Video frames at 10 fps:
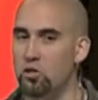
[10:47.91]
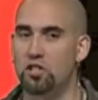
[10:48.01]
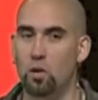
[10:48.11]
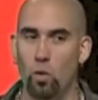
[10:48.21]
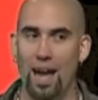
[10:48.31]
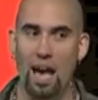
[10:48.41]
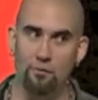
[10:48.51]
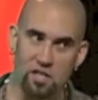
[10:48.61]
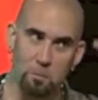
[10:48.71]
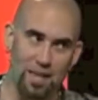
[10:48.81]
see, we have
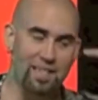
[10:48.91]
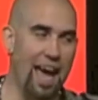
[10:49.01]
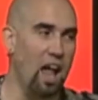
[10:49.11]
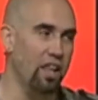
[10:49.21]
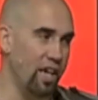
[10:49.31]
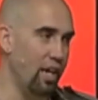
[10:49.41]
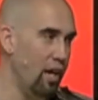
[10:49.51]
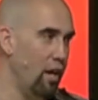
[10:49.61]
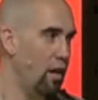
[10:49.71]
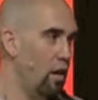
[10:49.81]
this mentality,
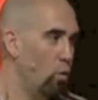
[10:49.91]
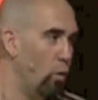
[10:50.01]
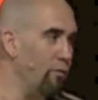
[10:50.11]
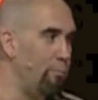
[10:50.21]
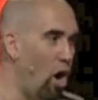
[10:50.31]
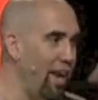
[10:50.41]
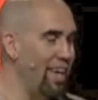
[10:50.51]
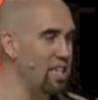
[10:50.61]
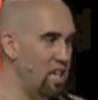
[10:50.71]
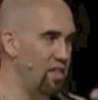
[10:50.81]
we've bought
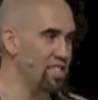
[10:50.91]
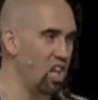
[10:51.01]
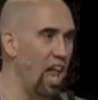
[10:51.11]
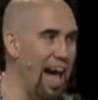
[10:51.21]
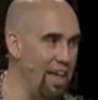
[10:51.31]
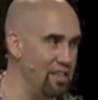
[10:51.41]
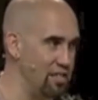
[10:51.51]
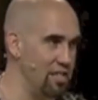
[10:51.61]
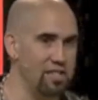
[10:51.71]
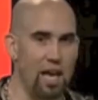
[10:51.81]
into this lie, this
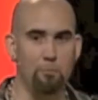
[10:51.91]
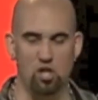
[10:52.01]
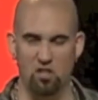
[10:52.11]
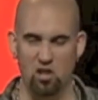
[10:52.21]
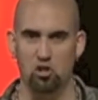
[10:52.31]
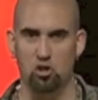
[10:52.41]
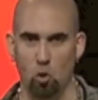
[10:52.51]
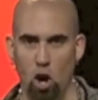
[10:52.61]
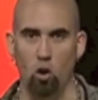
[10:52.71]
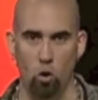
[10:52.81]
deception, this
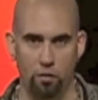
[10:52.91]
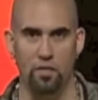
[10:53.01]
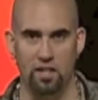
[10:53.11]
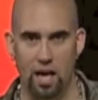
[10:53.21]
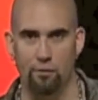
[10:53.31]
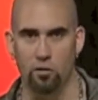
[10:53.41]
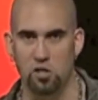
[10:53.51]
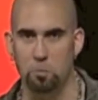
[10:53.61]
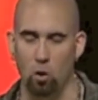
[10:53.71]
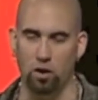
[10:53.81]
stronghold that the devil has
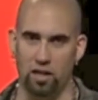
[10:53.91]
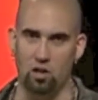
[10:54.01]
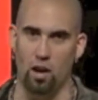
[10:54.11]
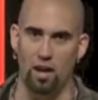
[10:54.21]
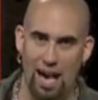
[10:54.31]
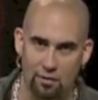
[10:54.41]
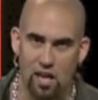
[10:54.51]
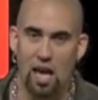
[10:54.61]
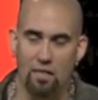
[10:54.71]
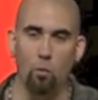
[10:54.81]
spoken into our lives,
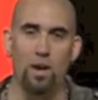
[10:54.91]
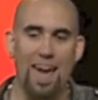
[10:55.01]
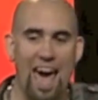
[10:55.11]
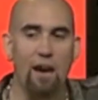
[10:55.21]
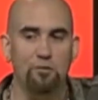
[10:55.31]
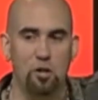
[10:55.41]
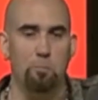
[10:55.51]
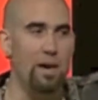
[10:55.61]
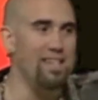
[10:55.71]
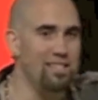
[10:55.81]
that we have to
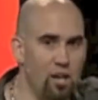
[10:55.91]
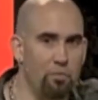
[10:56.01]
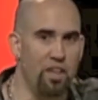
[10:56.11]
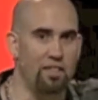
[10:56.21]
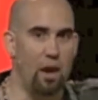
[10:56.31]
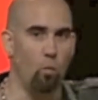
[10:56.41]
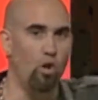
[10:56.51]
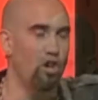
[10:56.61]
be something that we're